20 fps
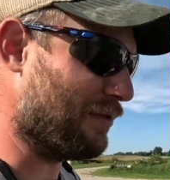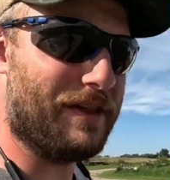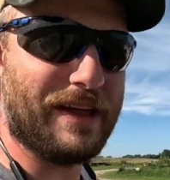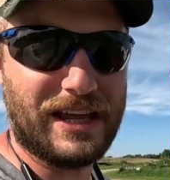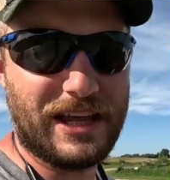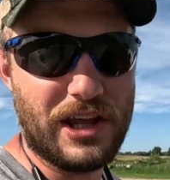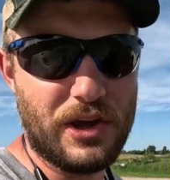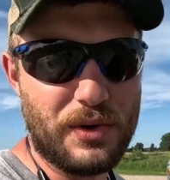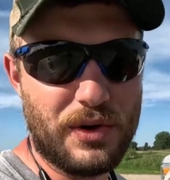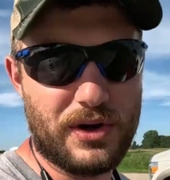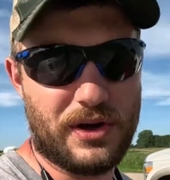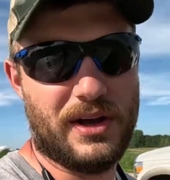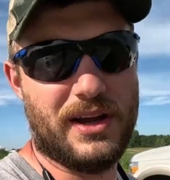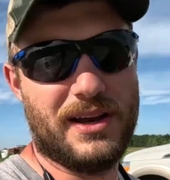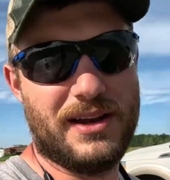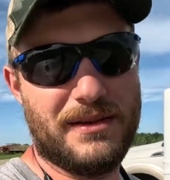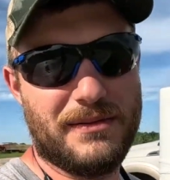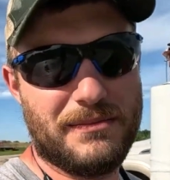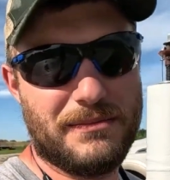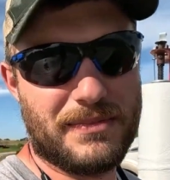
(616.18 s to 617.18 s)
think you
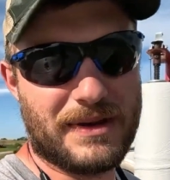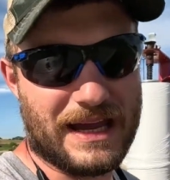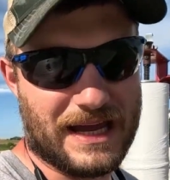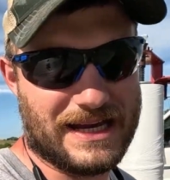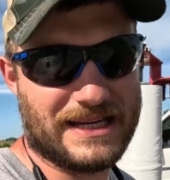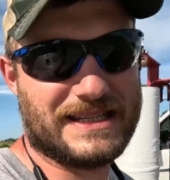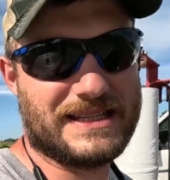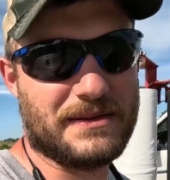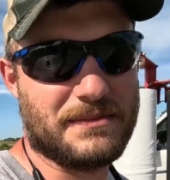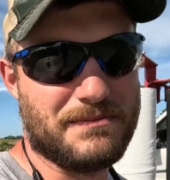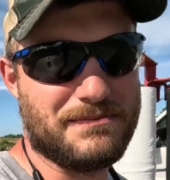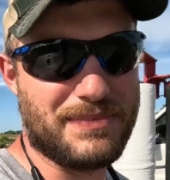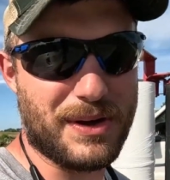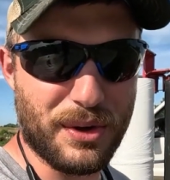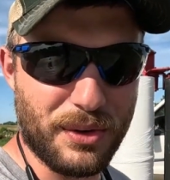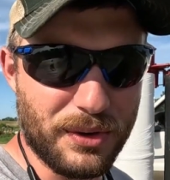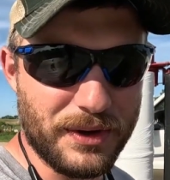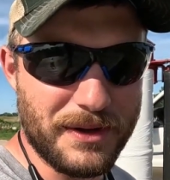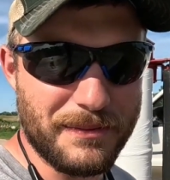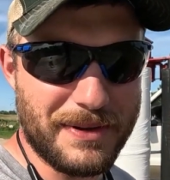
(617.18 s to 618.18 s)
could custom
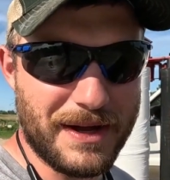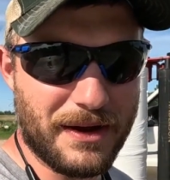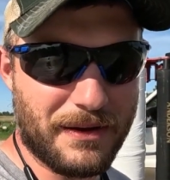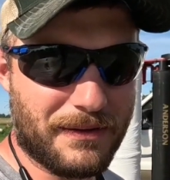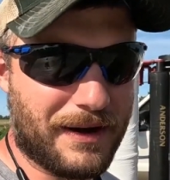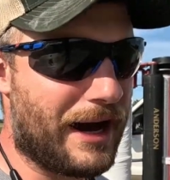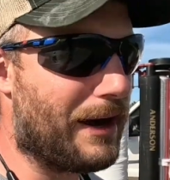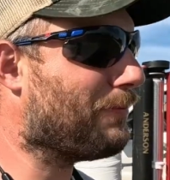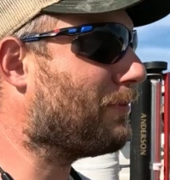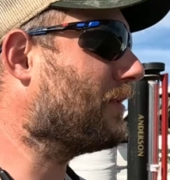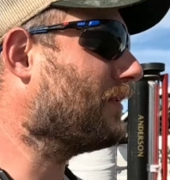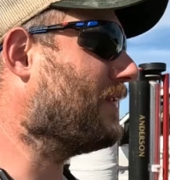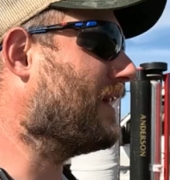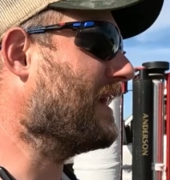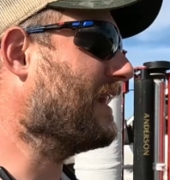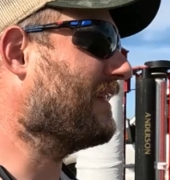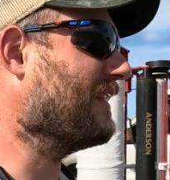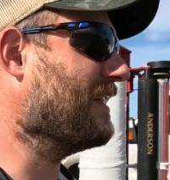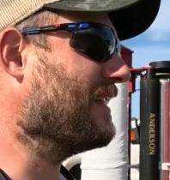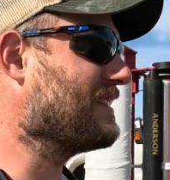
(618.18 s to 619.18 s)
build a bale wrapper
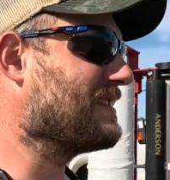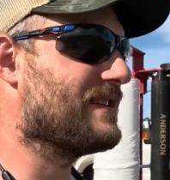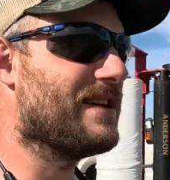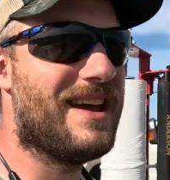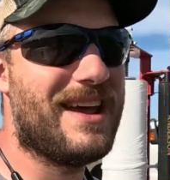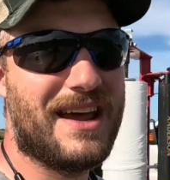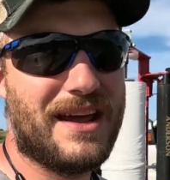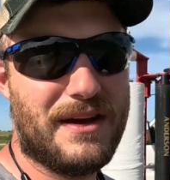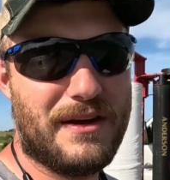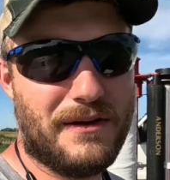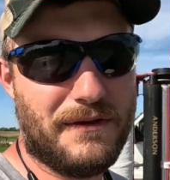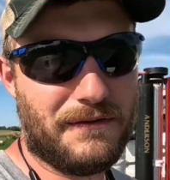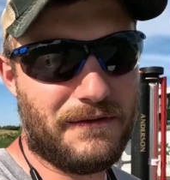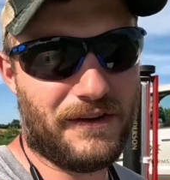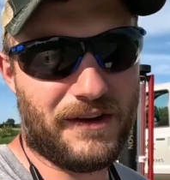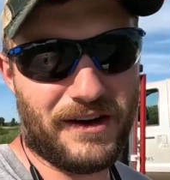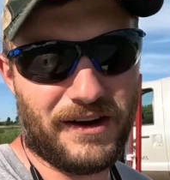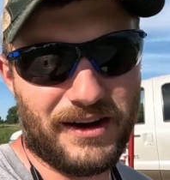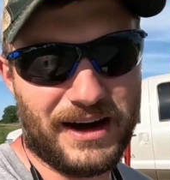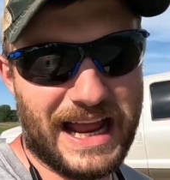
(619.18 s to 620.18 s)
like this
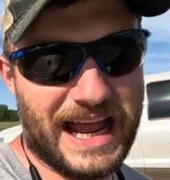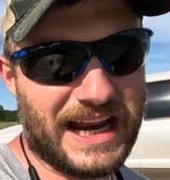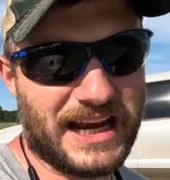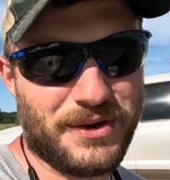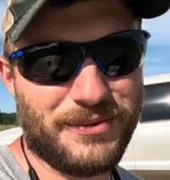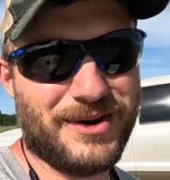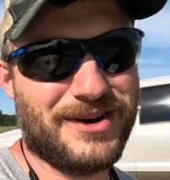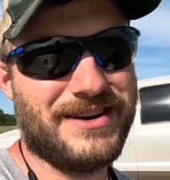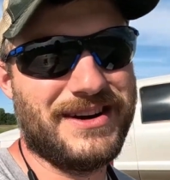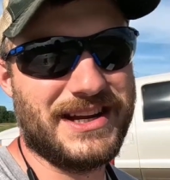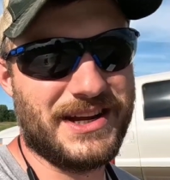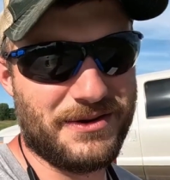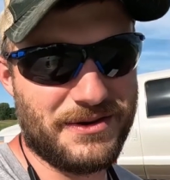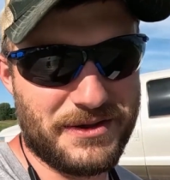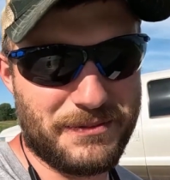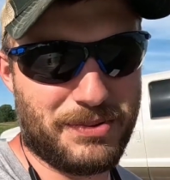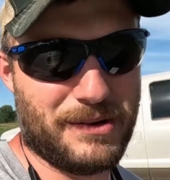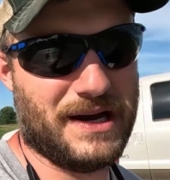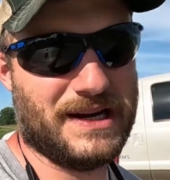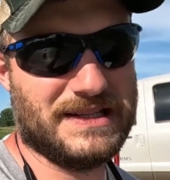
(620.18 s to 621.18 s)
for anywhere near
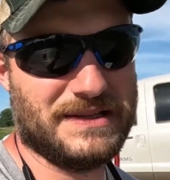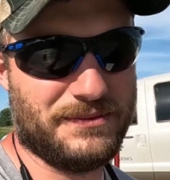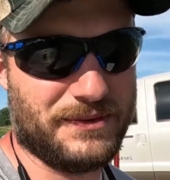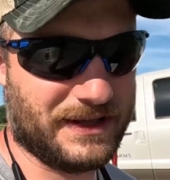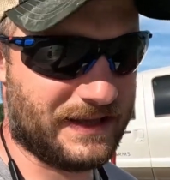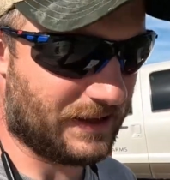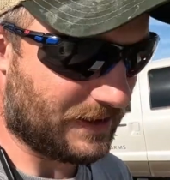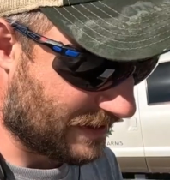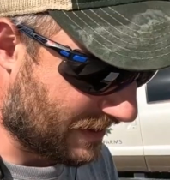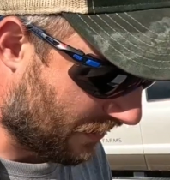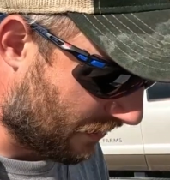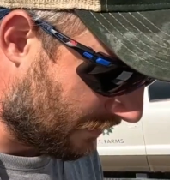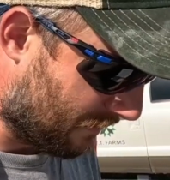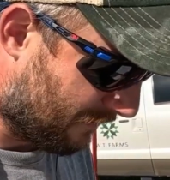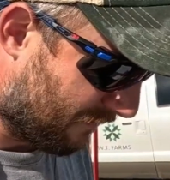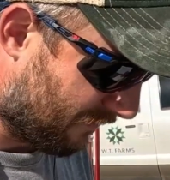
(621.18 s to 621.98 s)
the price of what they sell them